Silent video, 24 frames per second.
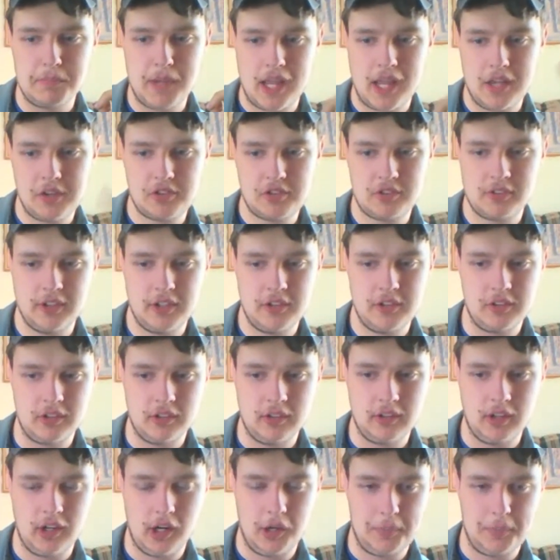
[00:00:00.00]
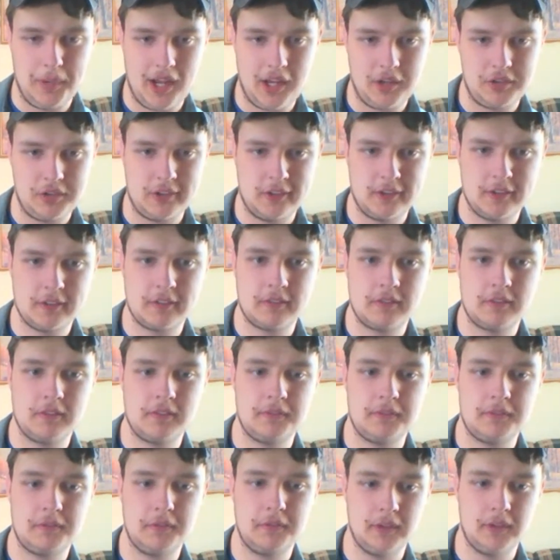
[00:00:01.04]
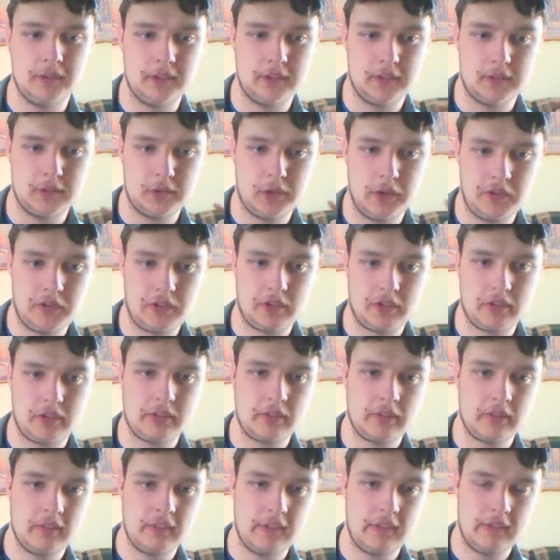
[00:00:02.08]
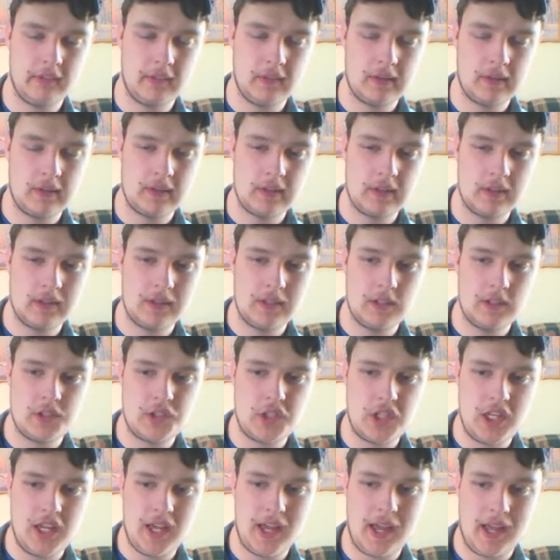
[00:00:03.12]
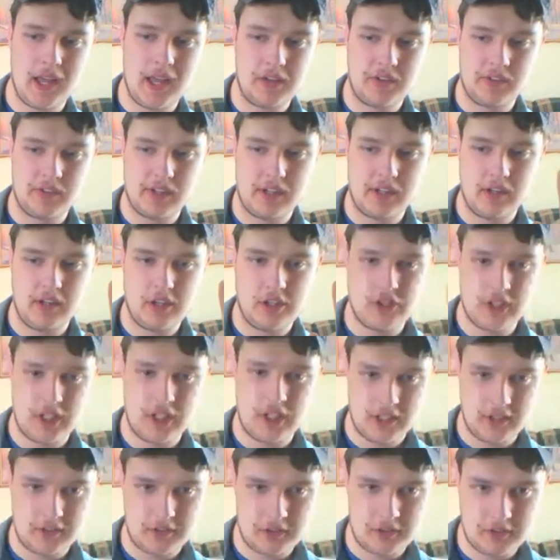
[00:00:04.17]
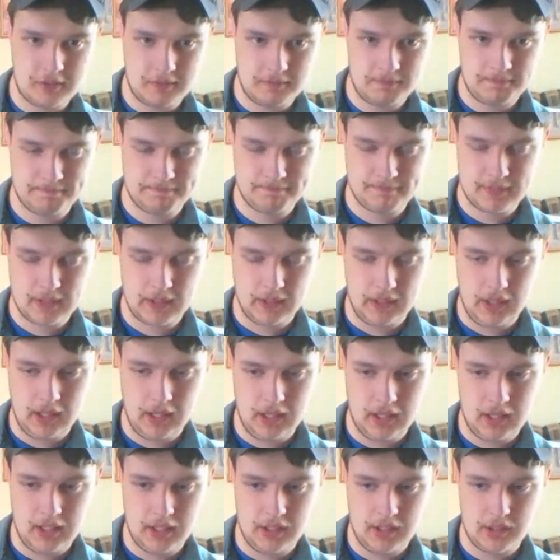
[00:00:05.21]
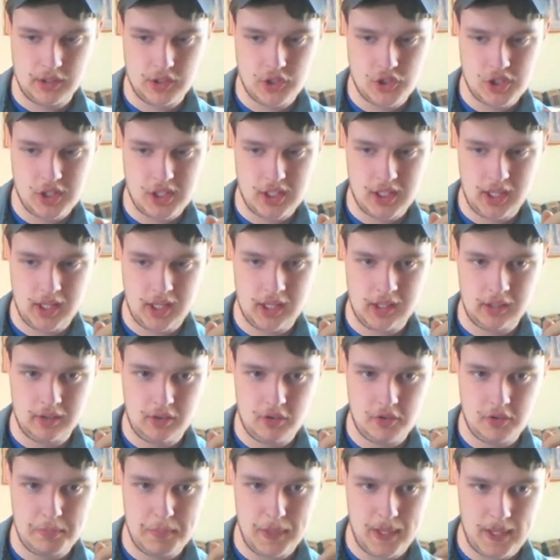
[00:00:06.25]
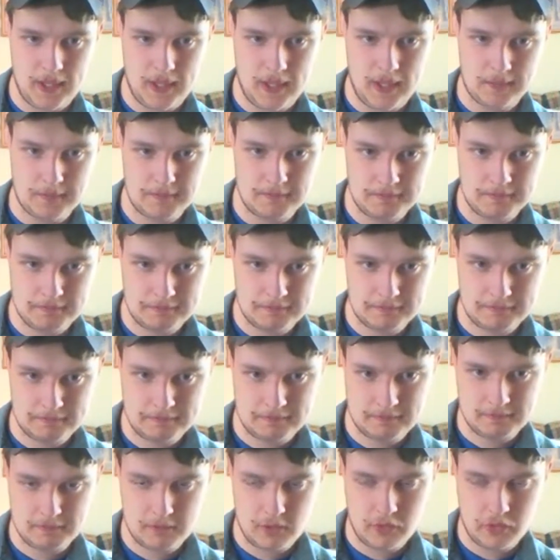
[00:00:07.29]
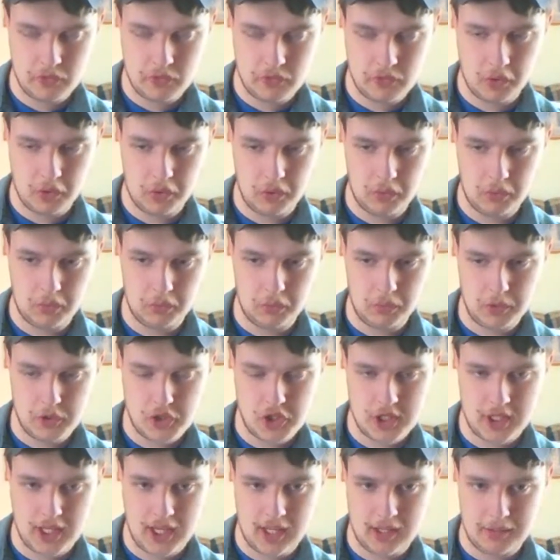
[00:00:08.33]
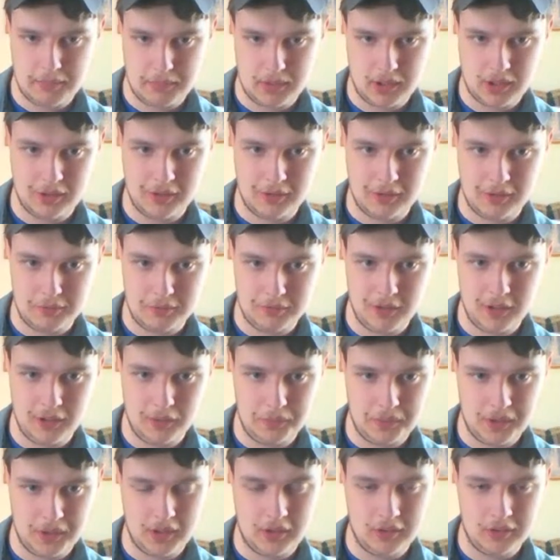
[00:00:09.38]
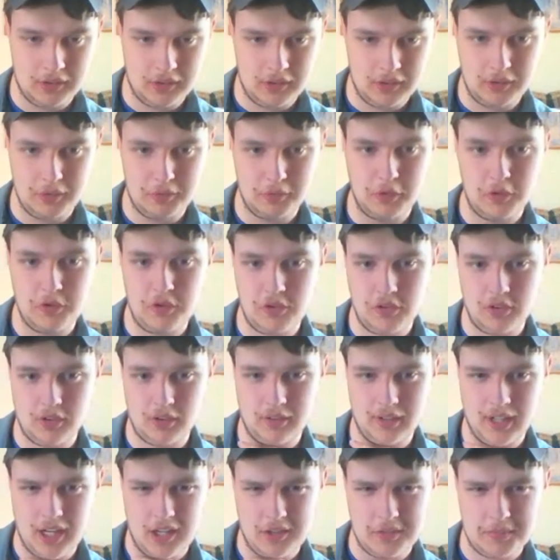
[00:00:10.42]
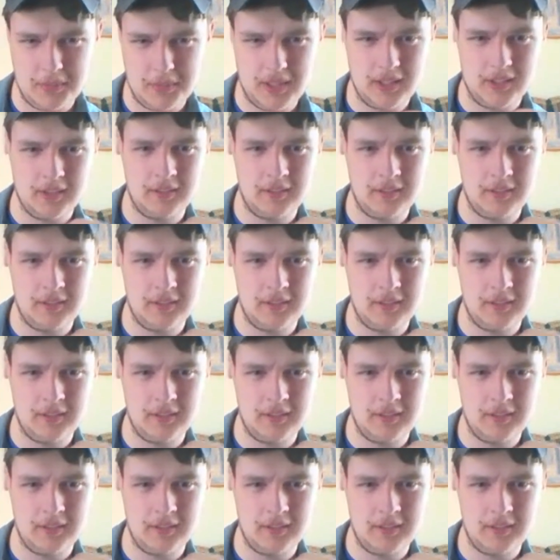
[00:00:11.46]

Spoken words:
Pastor Lisa, our pastor for Crystal, she has laryngitis and she can't speak. So, well, she can, but not very well, and her voice is all raspy.